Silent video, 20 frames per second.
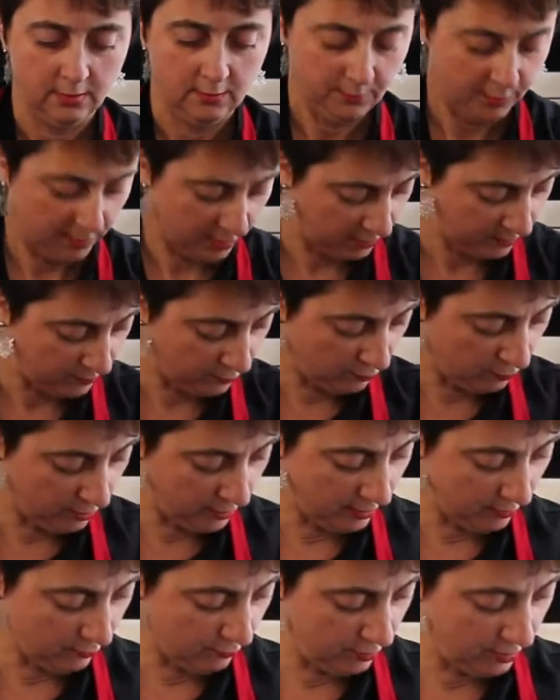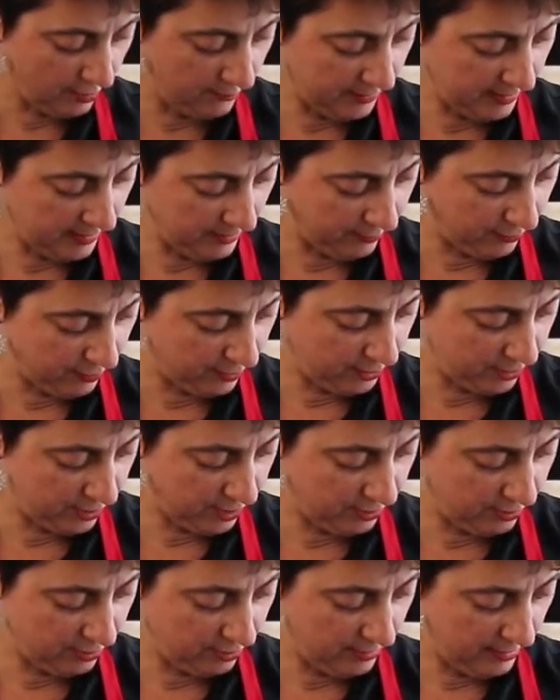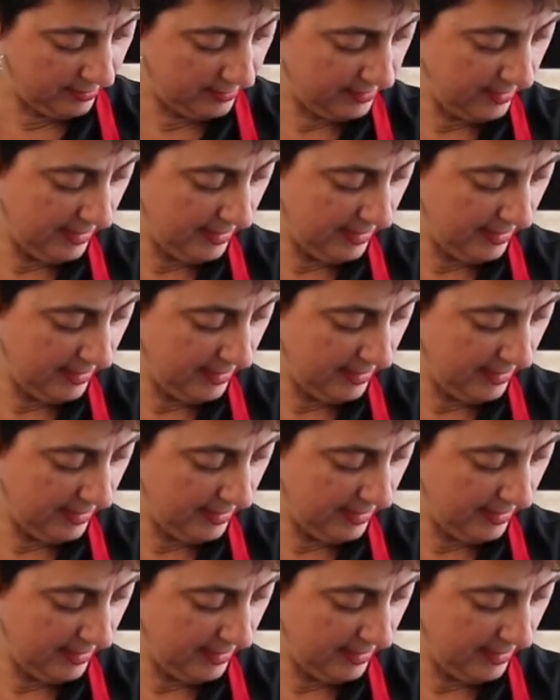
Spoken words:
because what I want to be able to do is